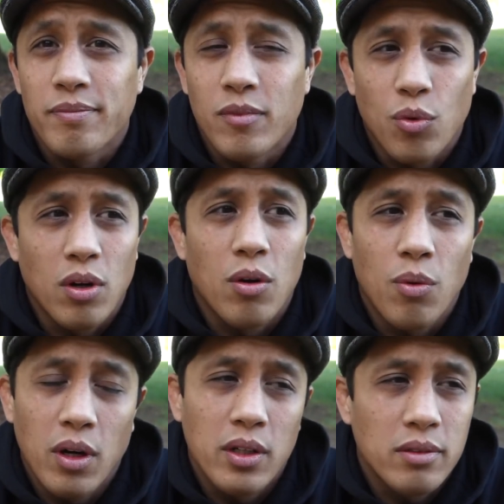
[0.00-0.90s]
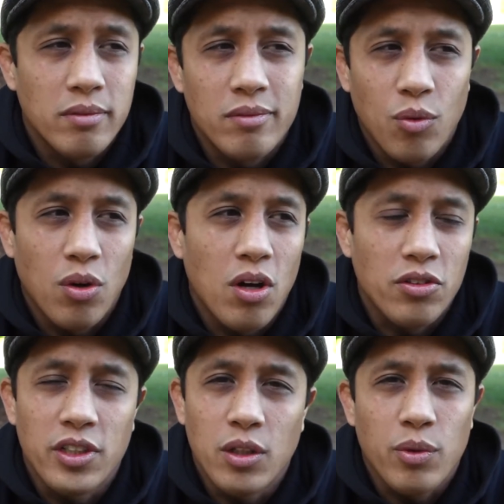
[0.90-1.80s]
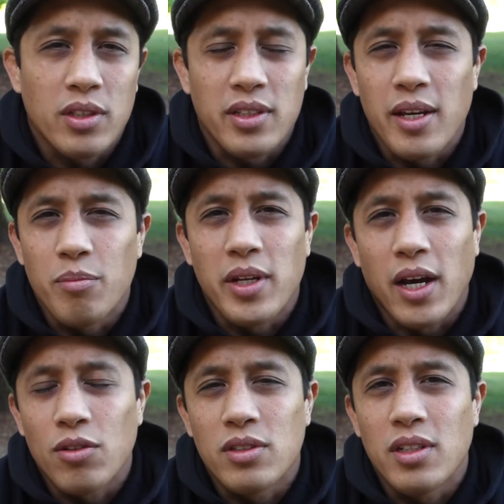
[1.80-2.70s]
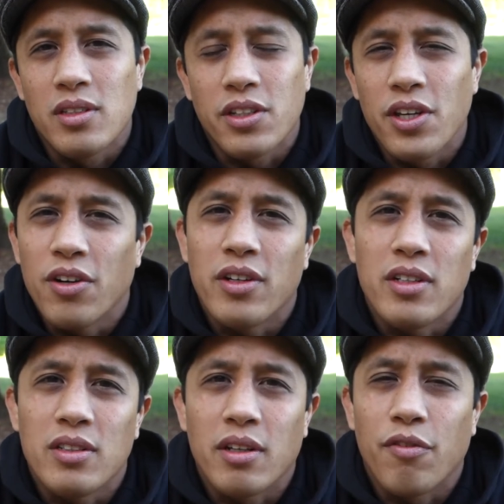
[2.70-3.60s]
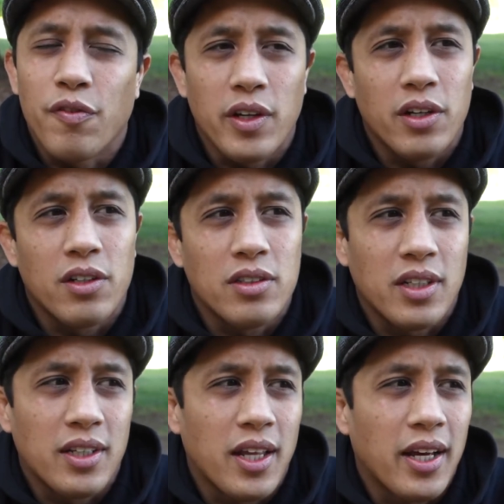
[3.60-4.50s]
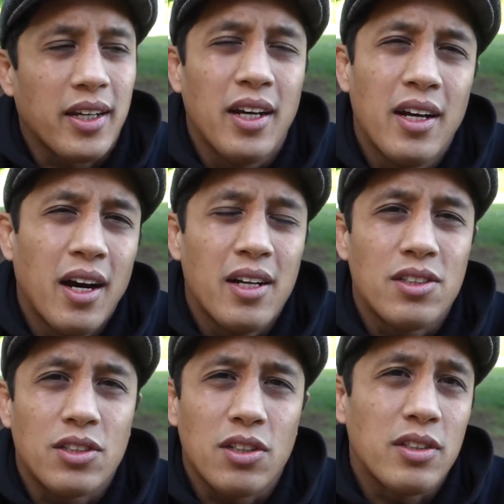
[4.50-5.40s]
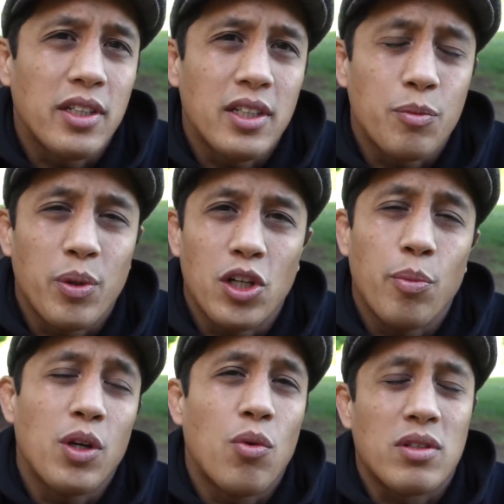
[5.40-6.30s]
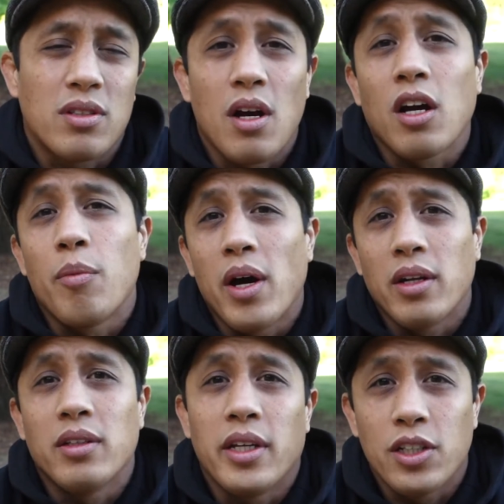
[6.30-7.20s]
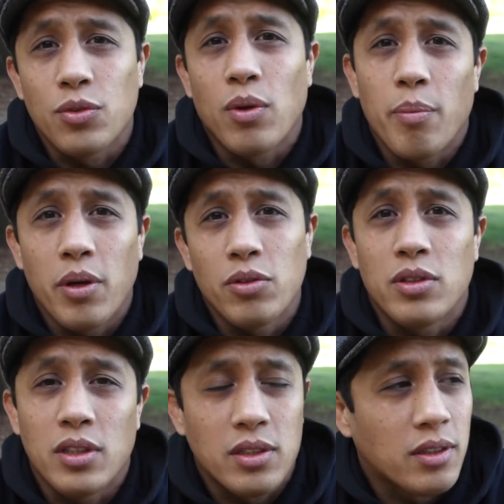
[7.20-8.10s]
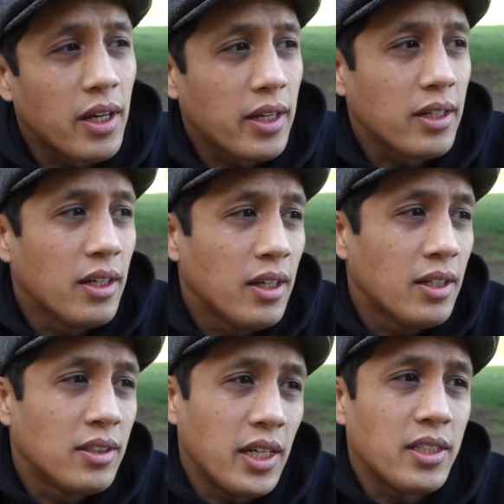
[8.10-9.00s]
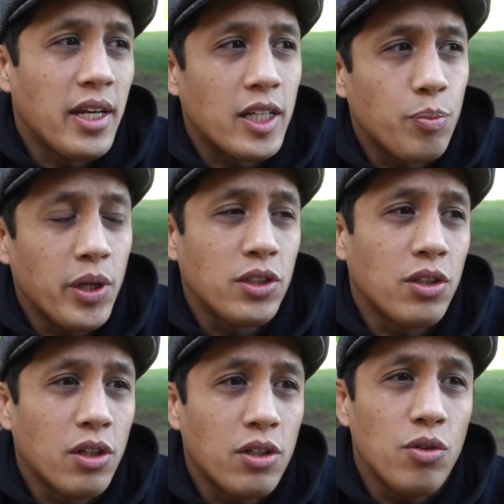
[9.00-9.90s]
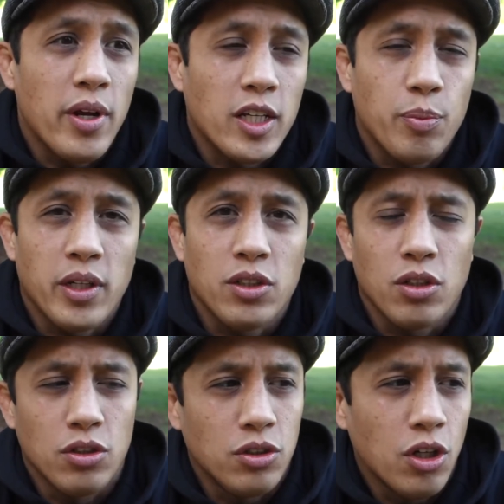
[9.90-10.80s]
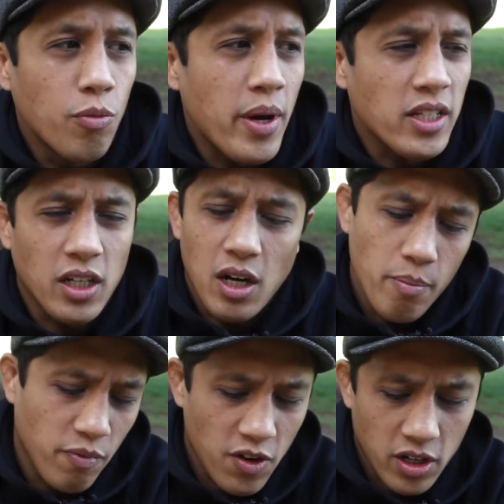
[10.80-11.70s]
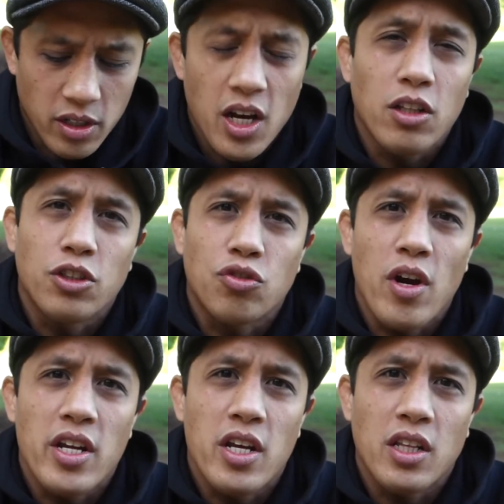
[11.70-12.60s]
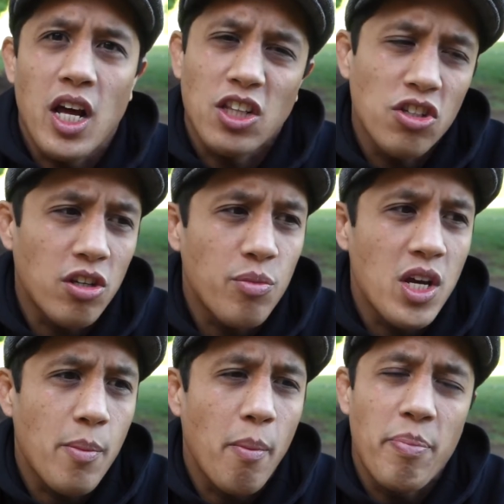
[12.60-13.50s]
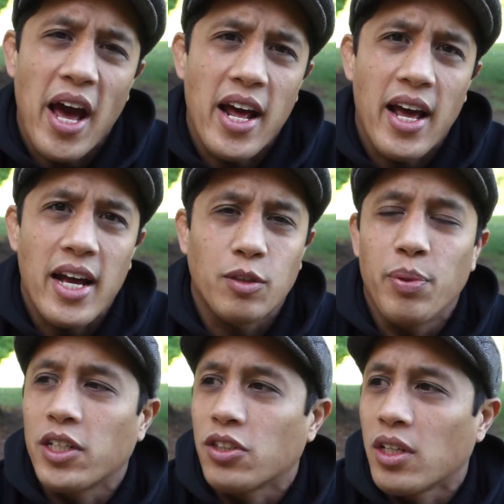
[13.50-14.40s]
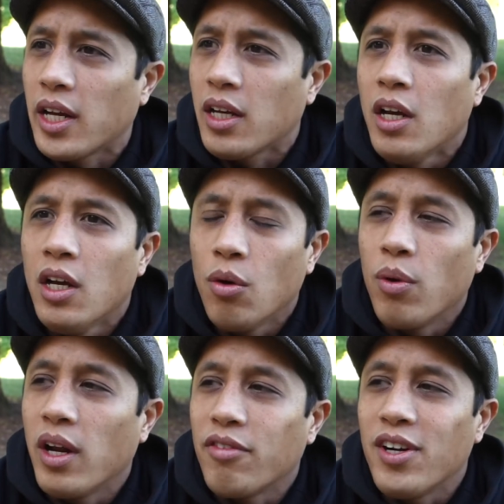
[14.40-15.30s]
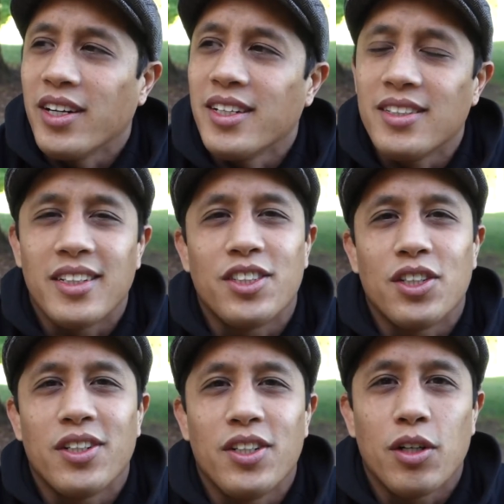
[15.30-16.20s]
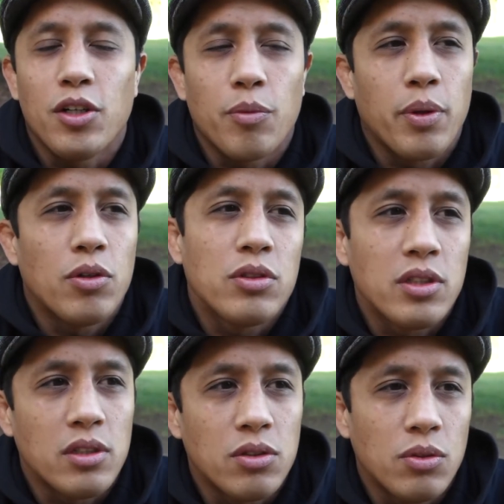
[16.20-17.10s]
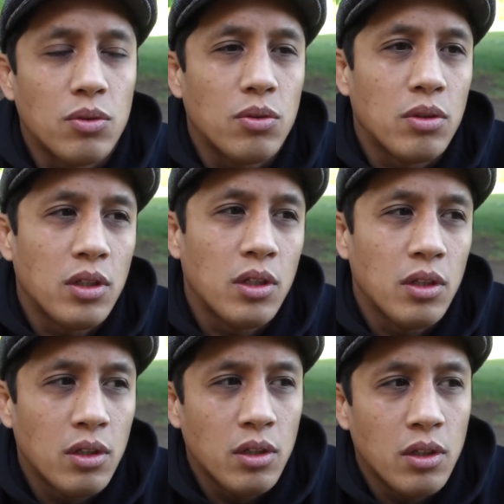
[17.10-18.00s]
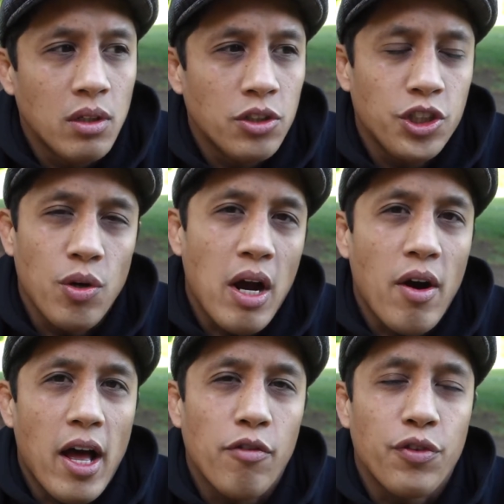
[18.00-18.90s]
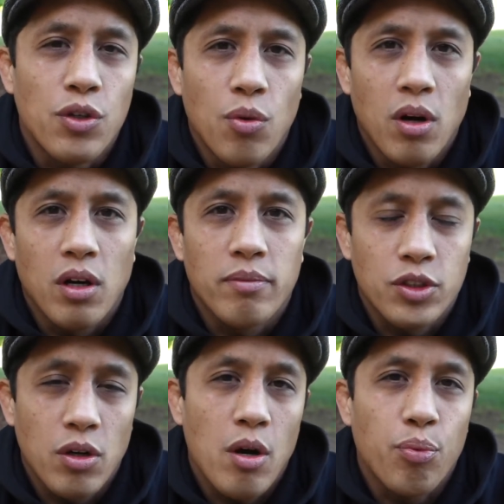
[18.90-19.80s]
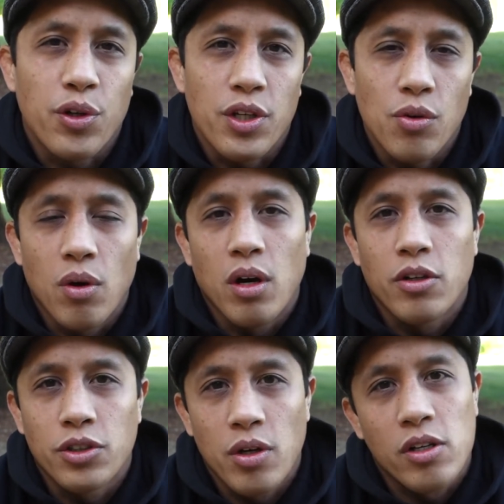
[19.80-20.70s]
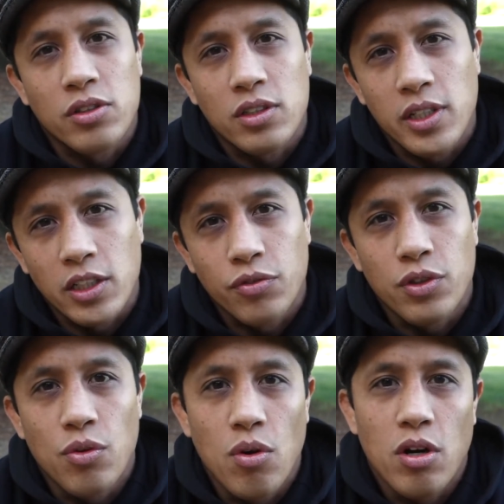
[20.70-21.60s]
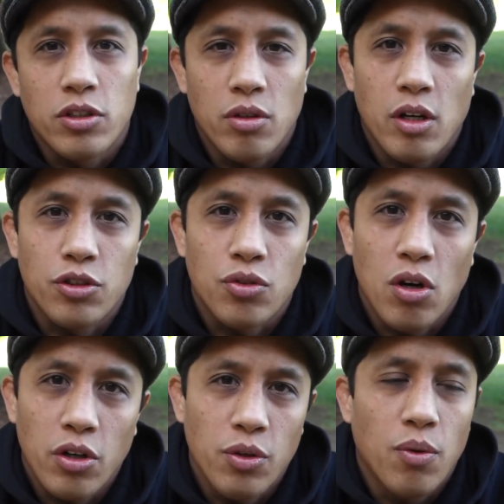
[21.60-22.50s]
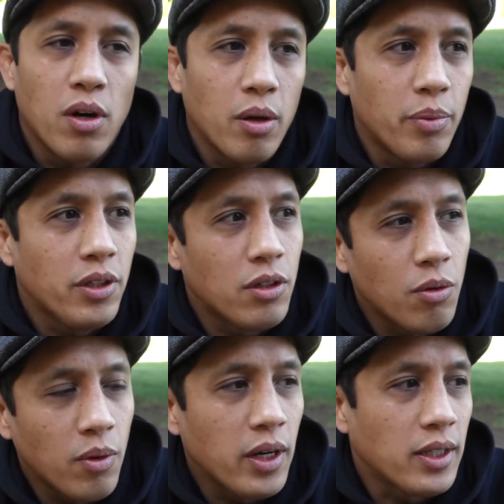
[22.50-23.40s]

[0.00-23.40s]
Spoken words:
We're all one. We're all dealing with the same doubts and insecurities and fears and like uncertainties, but nobody wants to talk about it. They just want to post this like sexy ass picture or cute ass picture, or dope ass, like I'm fucking hella shredded, like look at me, I'm a badass picture, like whatever it is that you're posting to show how alpha you are, show how pretty you are, show how successful you are, show how strong you are. But you know what?